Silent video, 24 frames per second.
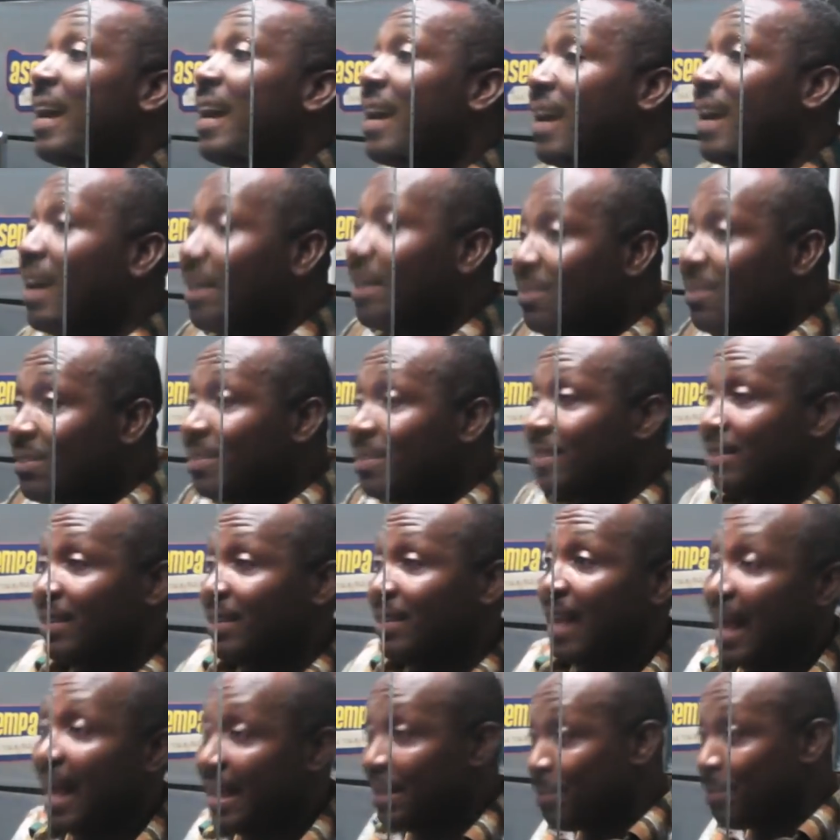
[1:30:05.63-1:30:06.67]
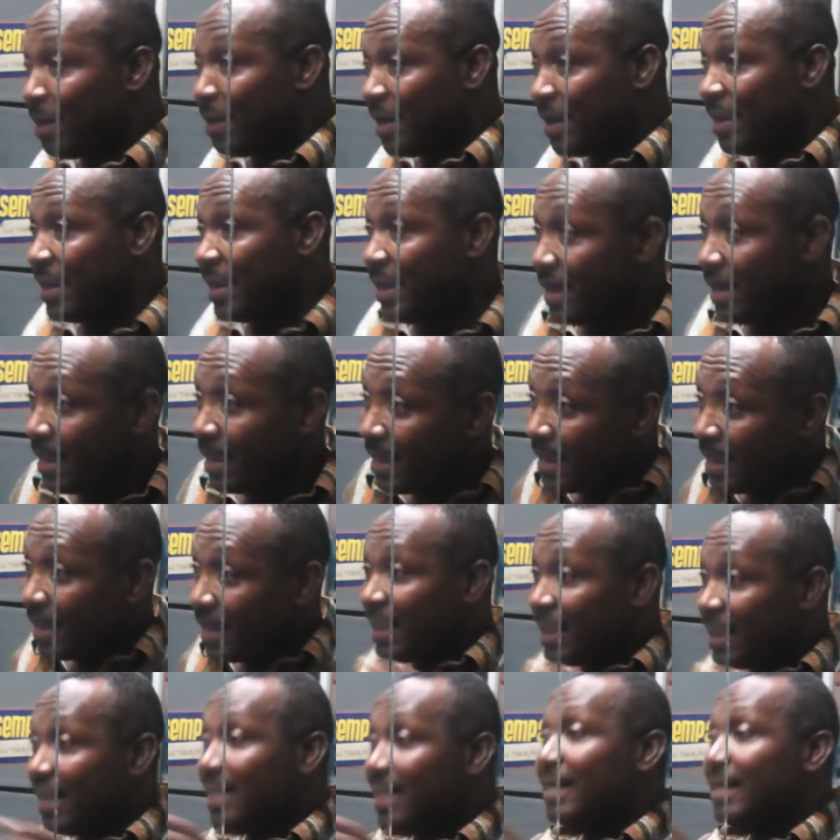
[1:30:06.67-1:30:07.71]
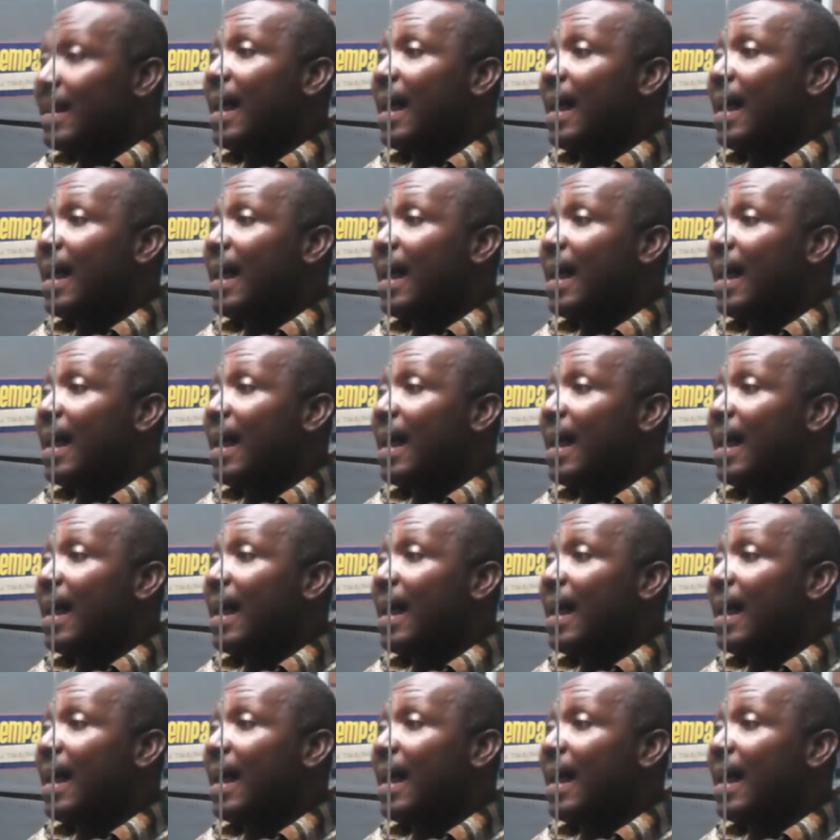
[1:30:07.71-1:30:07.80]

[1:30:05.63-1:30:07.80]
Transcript: council are be you know